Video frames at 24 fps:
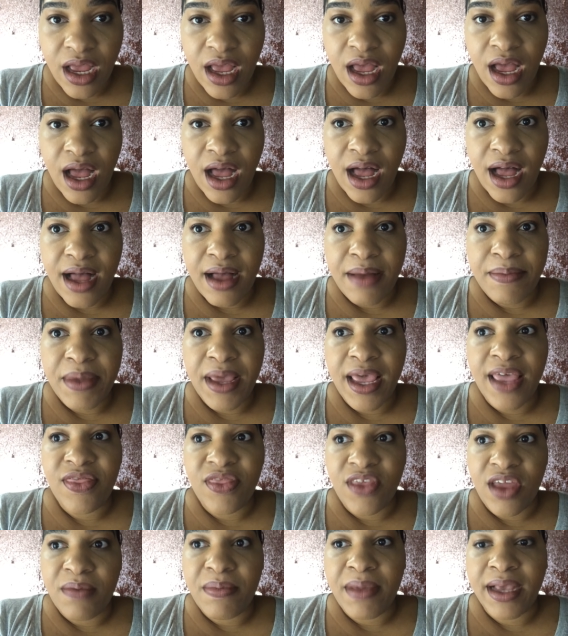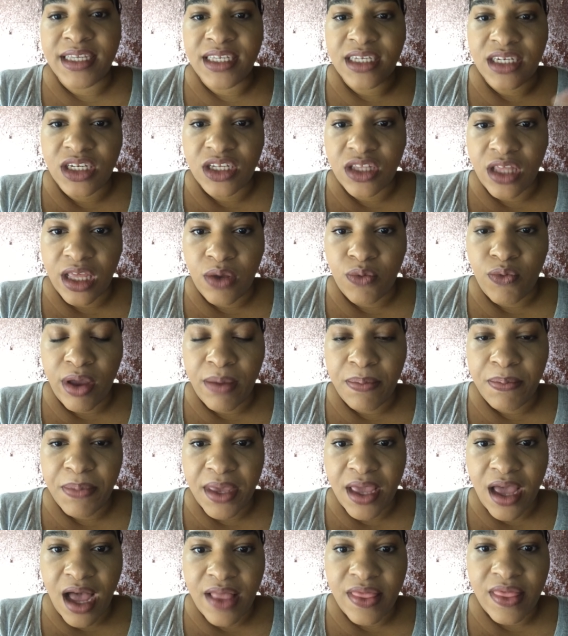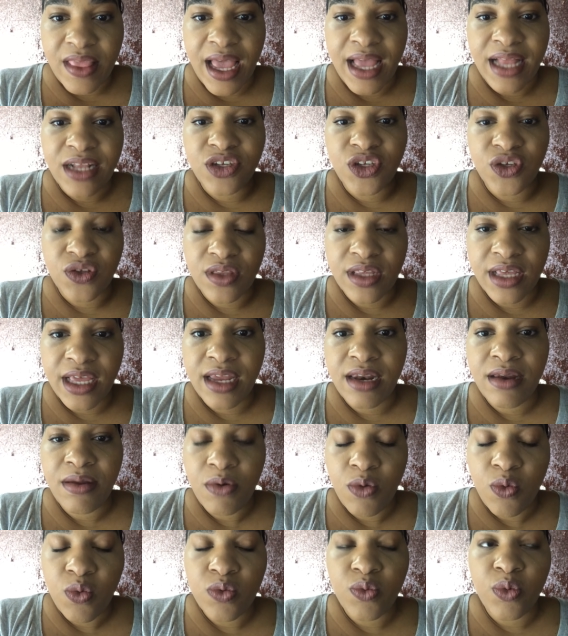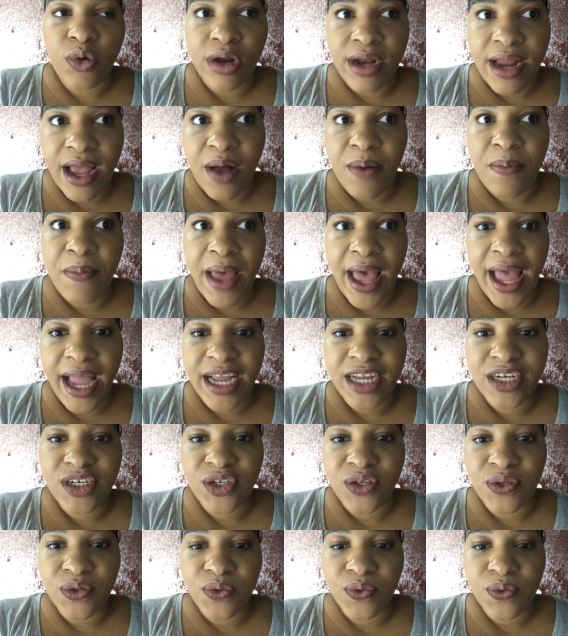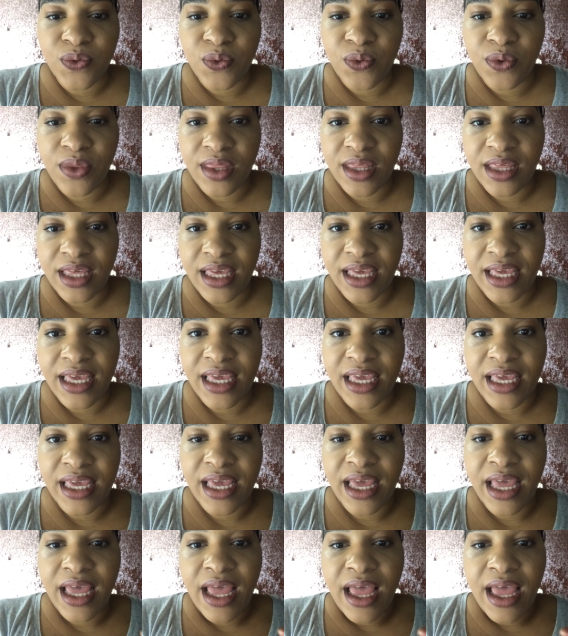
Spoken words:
and then mix it to like right beyond that. So then we're now back to the